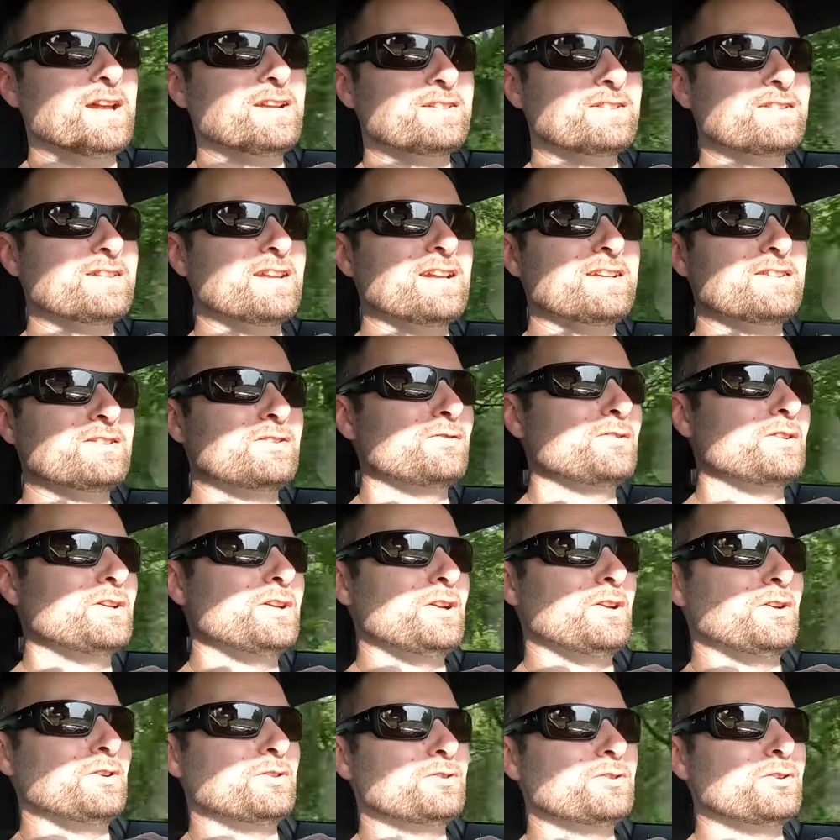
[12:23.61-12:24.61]
That's the
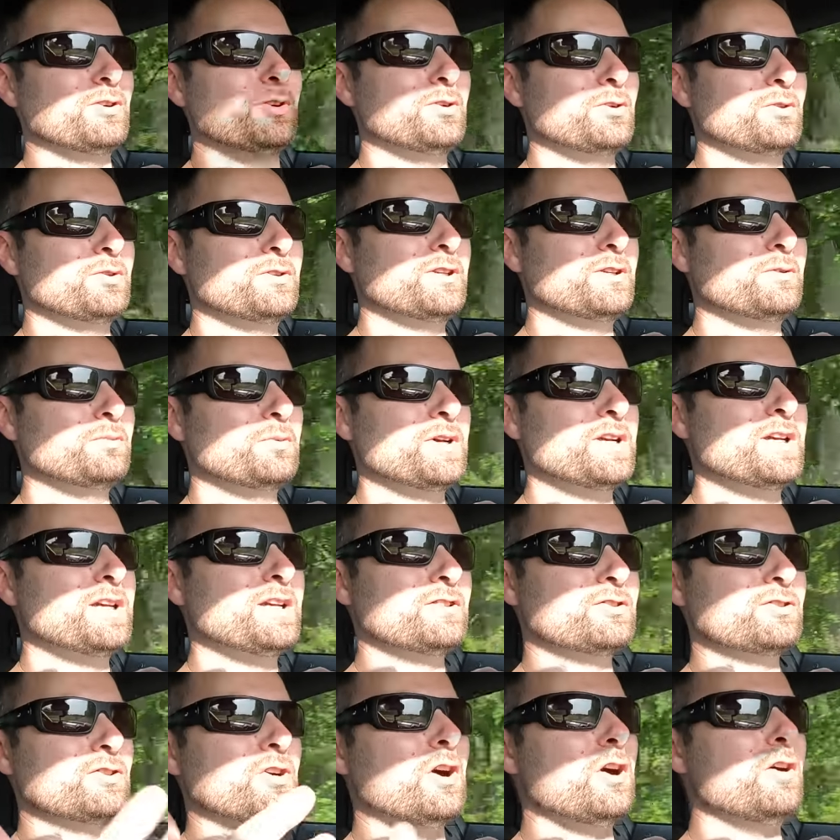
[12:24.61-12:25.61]
video. So did
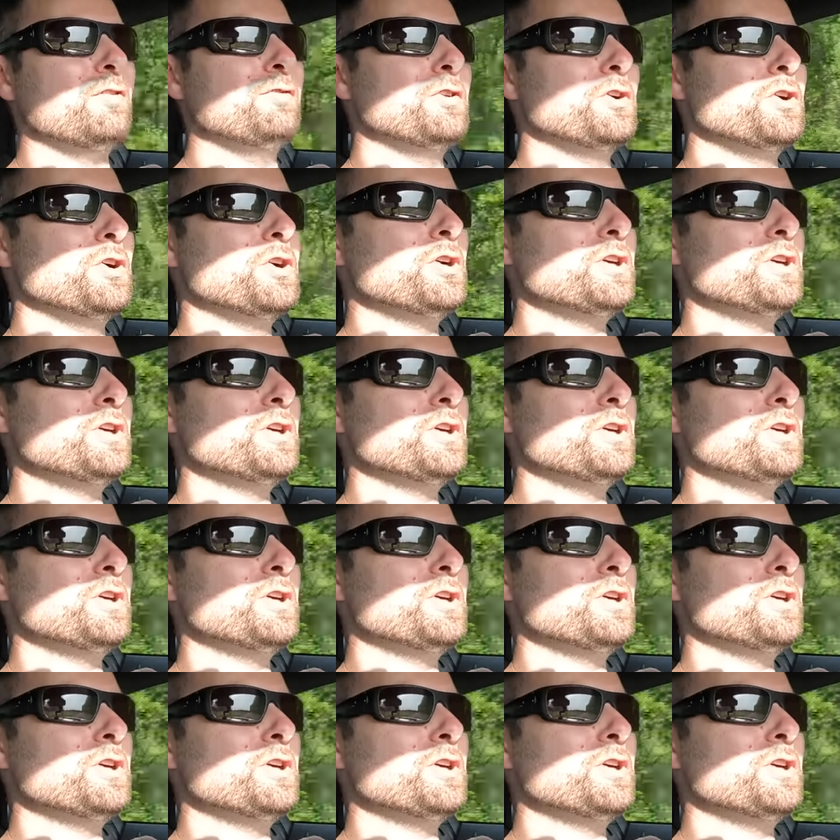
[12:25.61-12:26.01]
we solve the